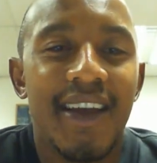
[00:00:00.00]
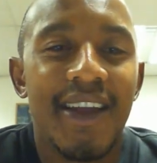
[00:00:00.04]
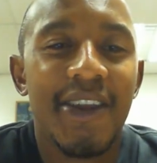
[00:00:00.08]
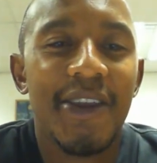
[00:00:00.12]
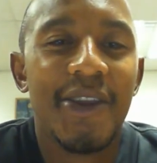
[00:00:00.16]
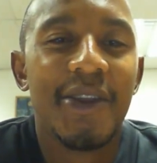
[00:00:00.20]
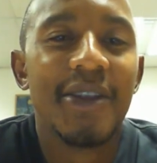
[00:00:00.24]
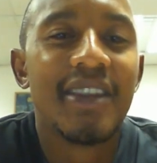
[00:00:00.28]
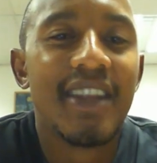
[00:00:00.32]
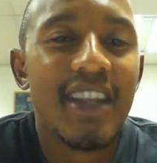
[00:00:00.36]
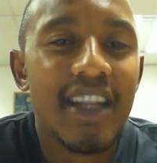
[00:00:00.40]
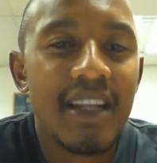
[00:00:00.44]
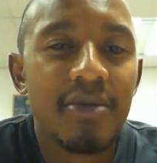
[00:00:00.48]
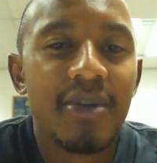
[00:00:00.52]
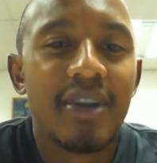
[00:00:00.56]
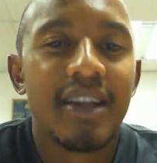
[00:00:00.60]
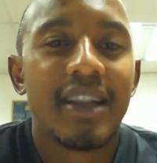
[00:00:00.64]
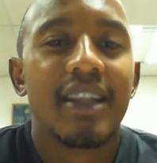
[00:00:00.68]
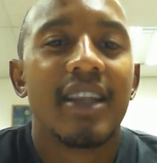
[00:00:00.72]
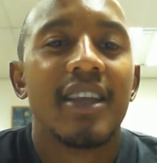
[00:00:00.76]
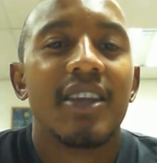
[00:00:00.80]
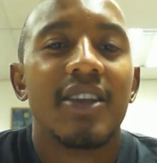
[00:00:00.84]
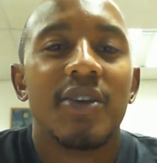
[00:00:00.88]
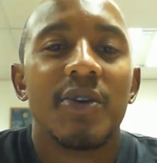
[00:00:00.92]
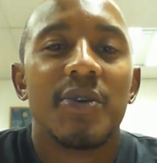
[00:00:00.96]
you
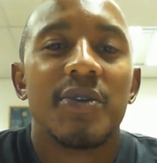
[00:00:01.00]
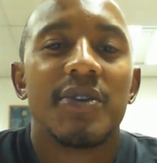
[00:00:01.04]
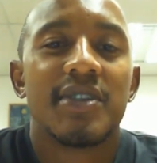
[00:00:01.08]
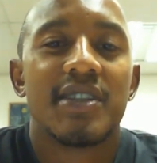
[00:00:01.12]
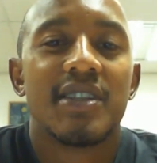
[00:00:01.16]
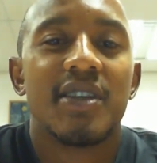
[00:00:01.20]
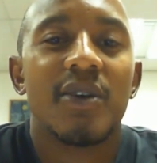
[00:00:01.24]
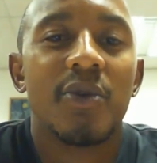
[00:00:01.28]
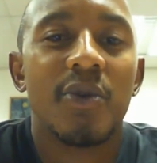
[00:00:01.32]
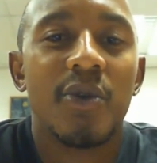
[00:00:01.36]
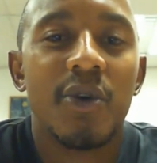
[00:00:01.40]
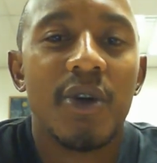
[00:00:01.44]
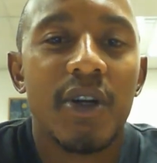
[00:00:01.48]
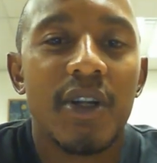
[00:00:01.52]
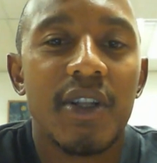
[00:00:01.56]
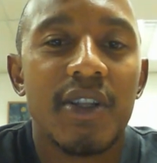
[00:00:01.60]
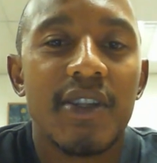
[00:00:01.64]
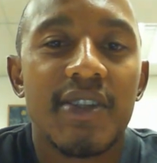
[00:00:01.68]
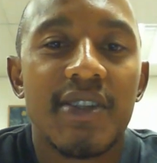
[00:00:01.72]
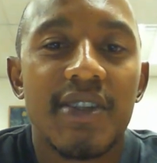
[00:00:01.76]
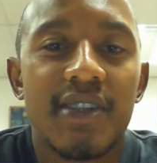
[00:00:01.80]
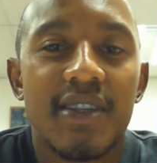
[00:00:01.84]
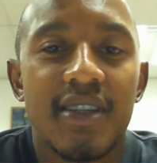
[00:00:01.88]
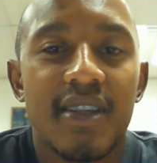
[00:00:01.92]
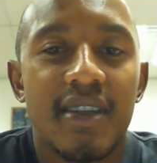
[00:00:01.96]
deliberately use the
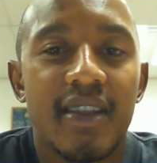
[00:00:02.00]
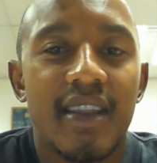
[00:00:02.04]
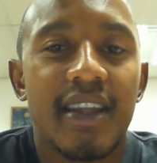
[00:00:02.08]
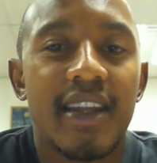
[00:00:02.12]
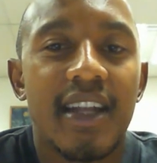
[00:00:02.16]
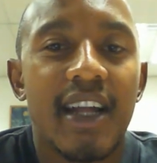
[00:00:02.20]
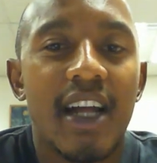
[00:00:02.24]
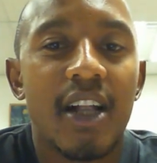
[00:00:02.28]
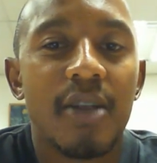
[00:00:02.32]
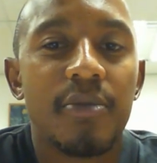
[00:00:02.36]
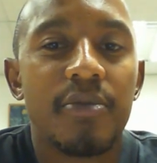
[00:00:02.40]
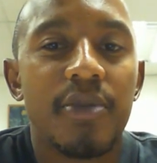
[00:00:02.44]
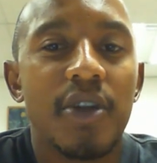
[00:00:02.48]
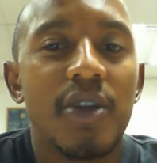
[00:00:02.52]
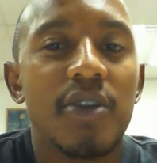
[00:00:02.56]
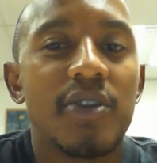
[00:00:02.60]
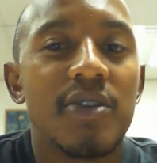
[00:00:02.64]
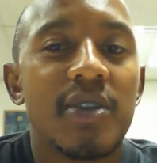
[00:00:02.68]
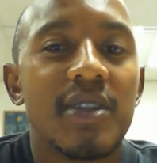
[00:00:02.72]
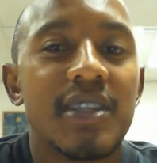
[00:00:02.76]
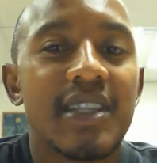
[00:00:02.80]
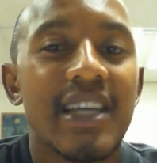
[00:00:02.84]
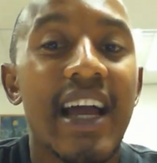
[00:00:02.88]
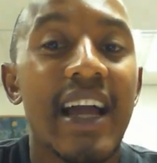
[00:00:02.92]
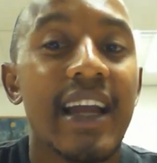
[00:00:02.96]
words that help you
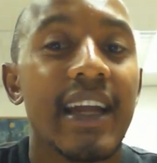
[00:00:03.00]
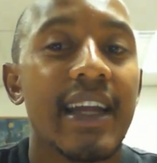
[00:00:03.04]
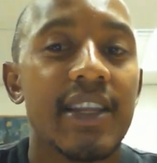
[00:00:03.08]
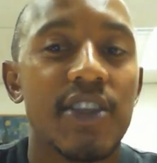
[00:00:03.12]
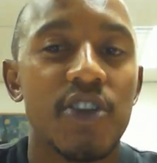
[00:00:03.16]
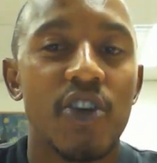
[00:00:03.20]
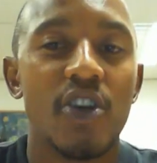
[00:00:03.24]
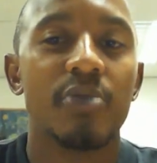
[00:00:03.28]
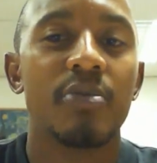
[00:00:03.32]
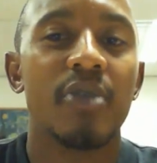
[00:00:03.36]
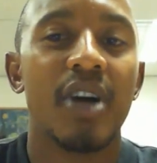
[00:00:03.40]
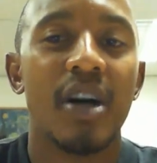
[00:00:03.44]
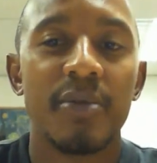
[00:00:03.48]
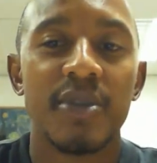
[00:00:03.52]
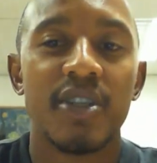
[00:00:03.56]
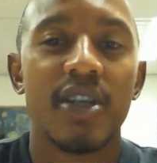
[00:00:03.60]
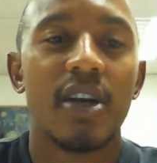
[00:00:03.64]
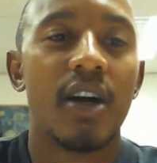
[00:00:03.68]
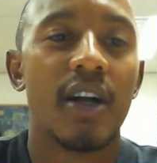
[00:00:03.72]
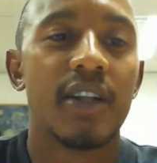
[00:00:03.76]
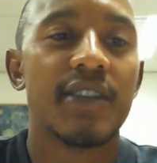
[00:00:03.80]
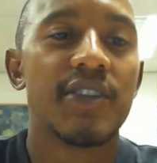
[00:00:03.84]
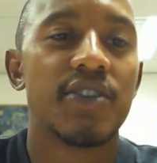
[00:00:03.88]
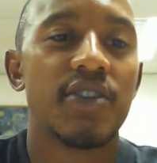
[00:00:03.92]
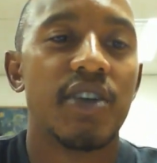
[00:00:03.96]
to tug at your mom's
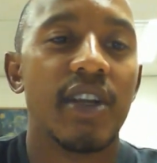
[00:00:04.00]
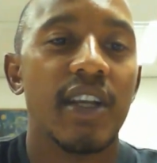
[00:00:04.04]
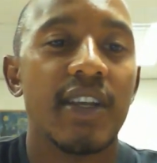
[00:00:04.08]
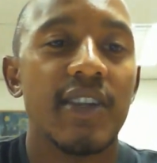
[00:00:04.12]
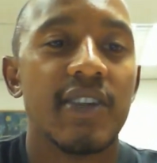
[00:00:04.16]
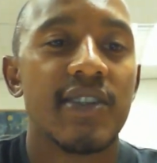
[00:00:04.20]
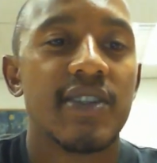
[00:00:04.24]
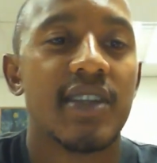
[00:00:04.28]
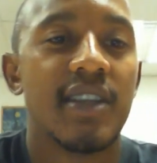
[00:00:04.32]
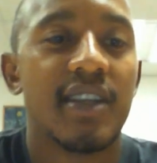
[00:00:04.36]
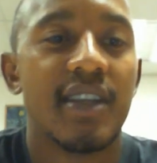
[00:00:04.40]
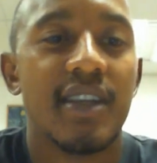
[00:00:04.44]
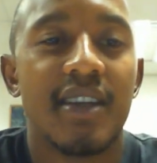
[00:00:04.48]
heartstrings.